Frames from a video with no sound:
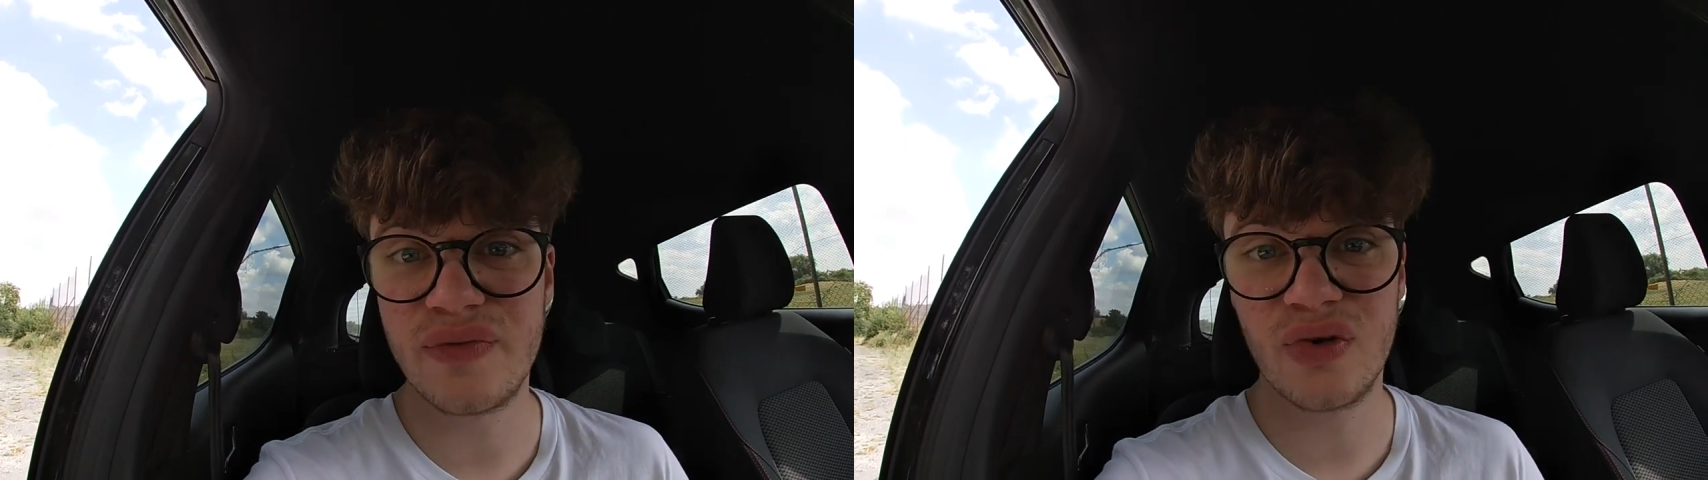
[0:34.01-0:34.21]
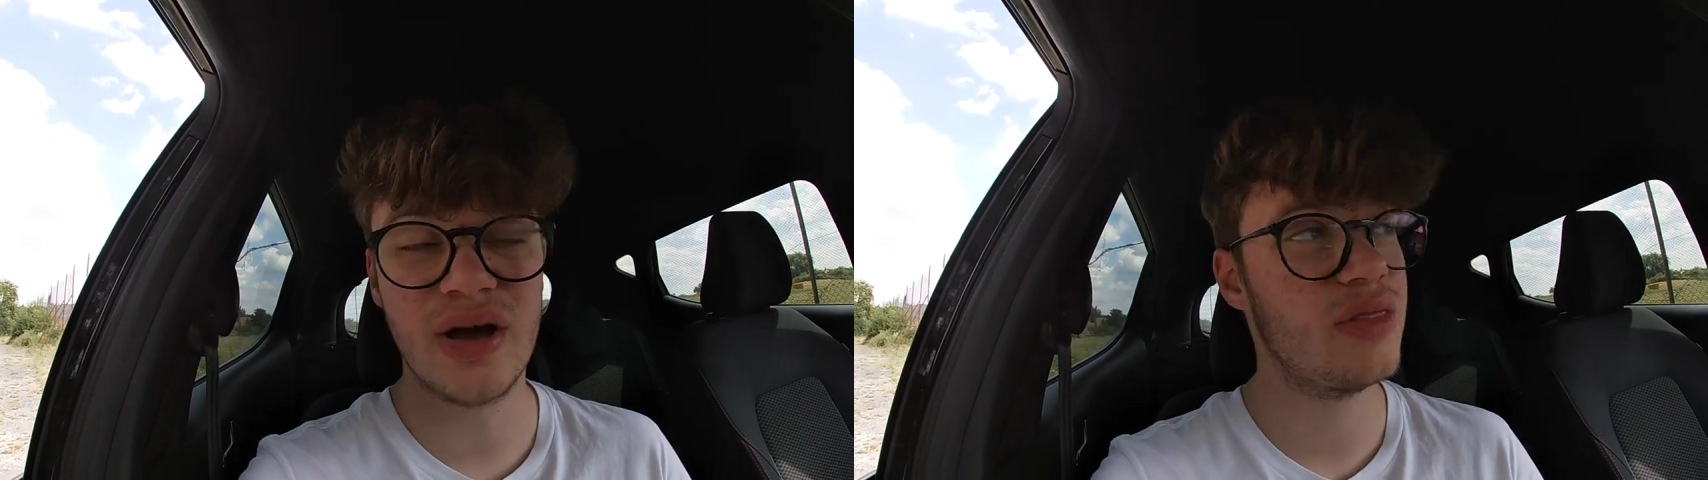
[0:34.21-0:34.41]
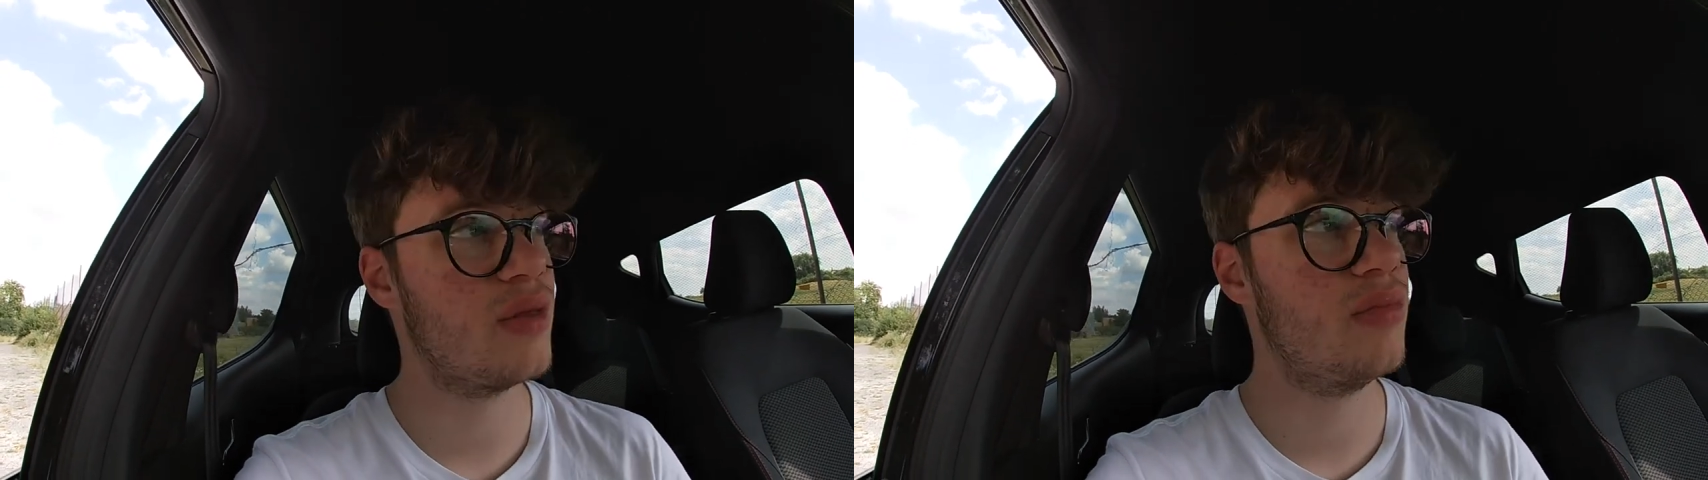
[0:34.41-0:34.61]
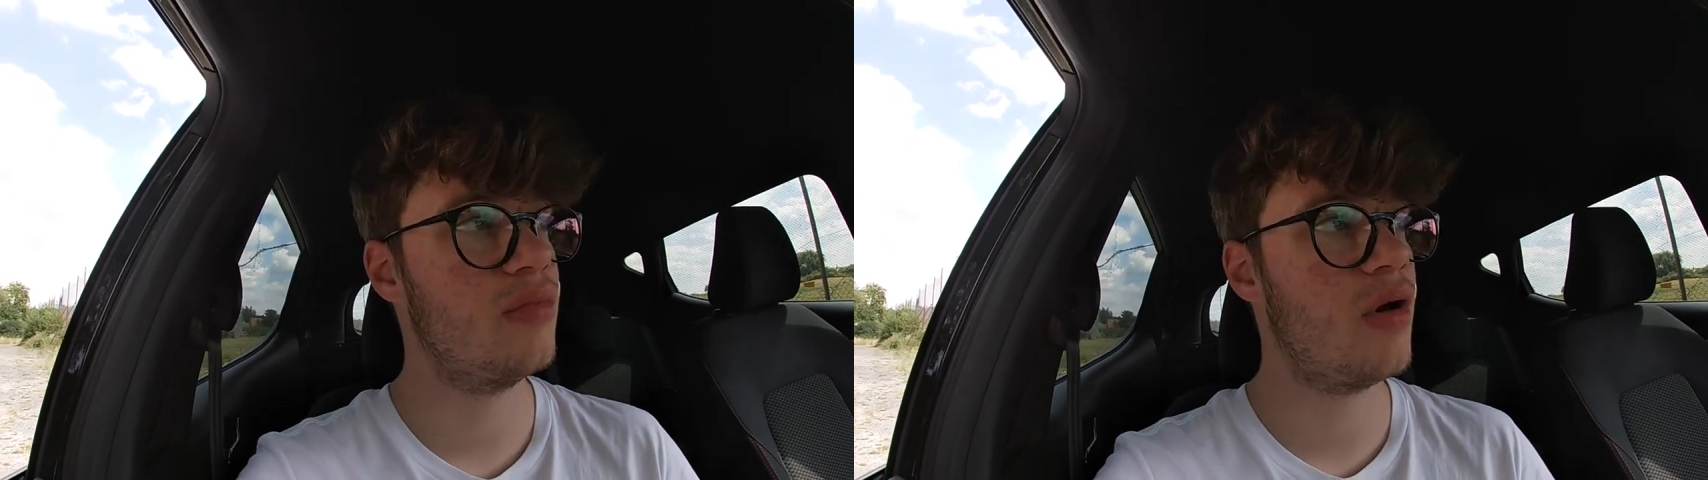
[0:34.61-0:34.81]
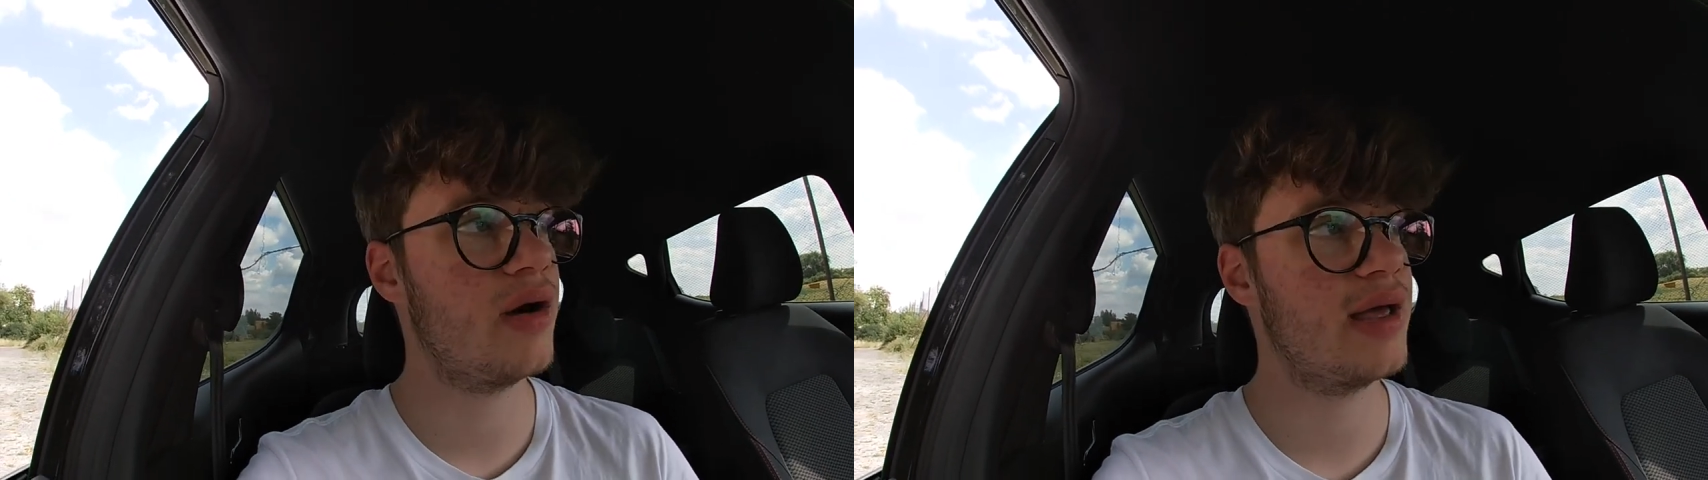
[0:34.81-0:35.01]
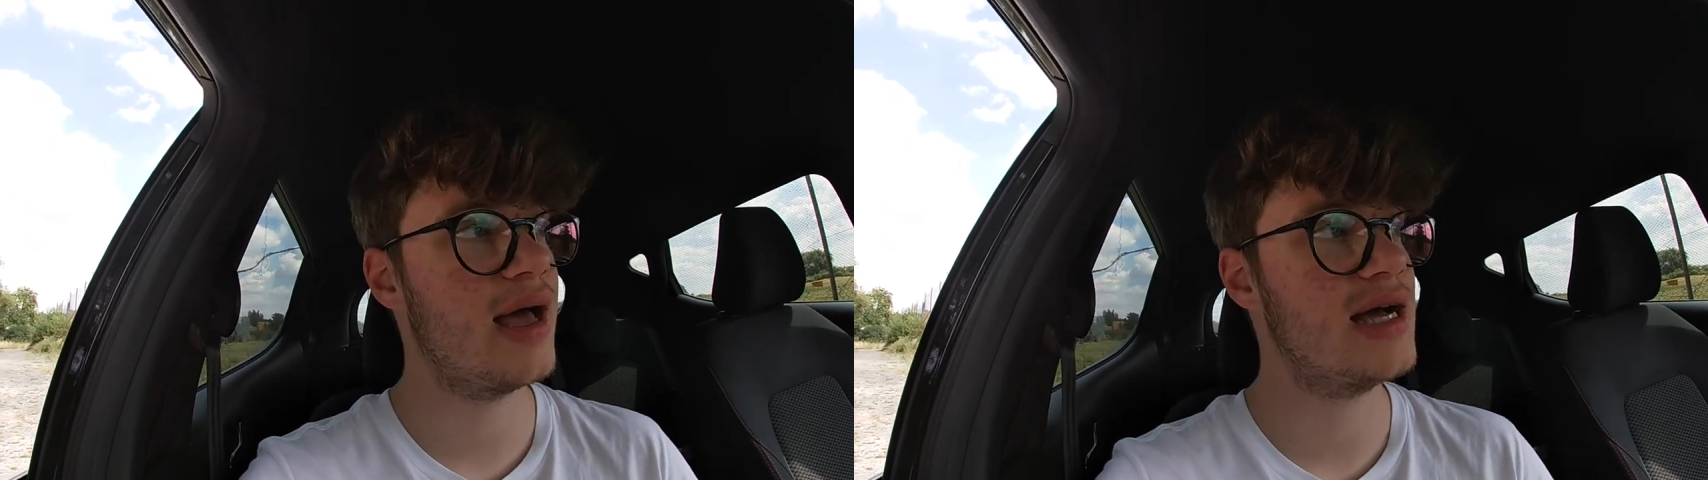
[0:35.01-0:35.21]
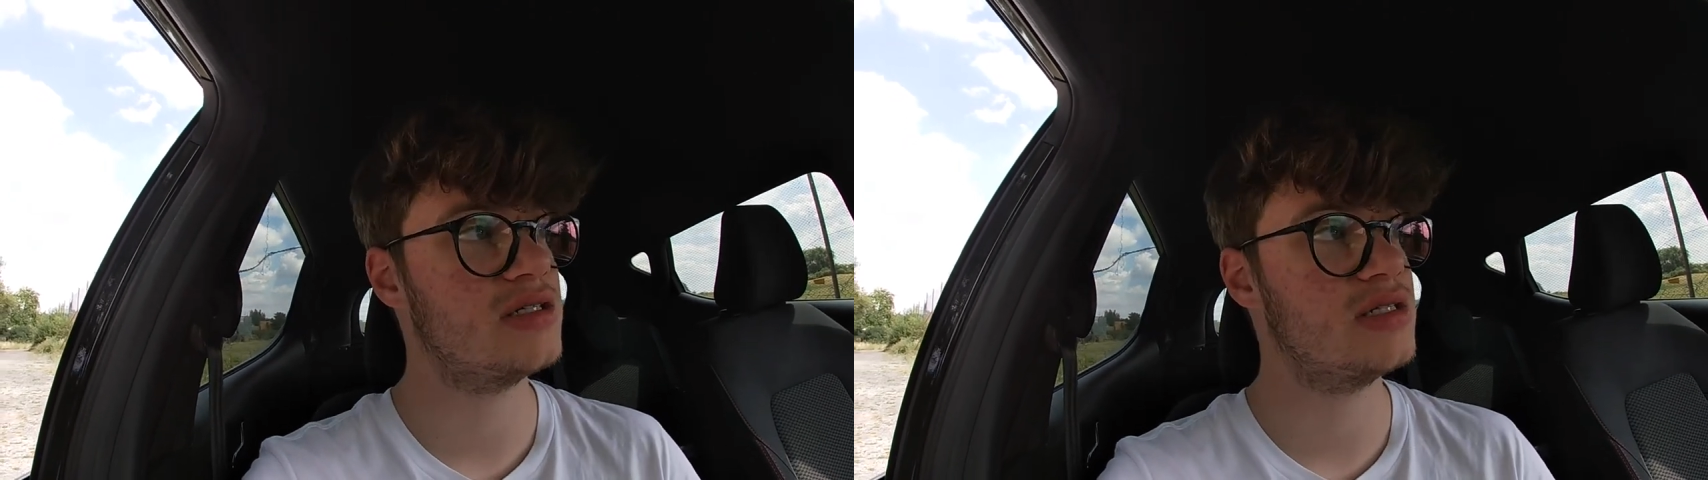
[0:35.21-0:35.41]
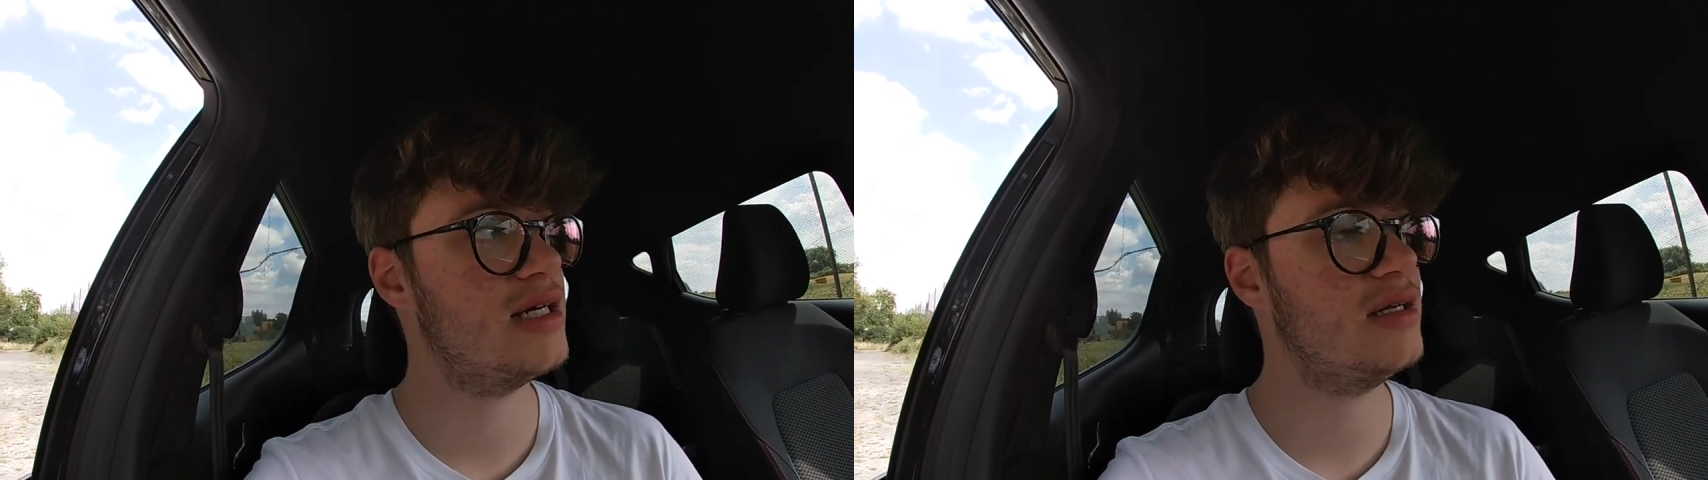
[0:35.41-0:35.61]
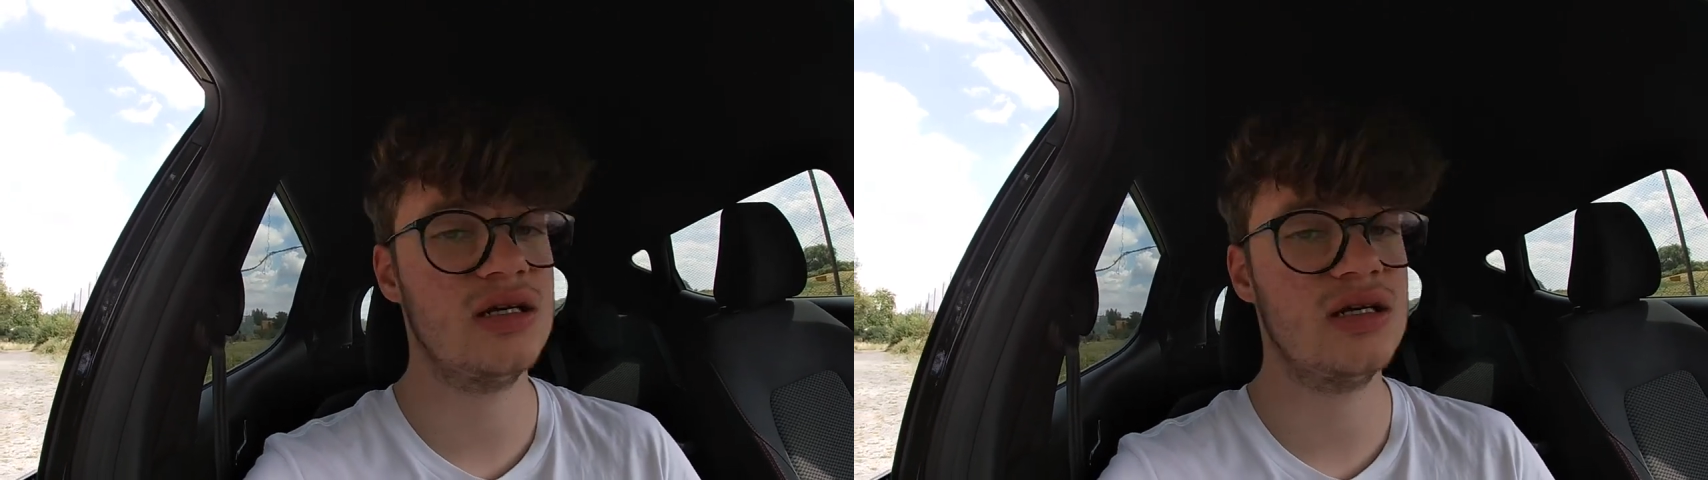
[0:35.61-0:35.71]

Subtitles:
if you're in the market, as I said.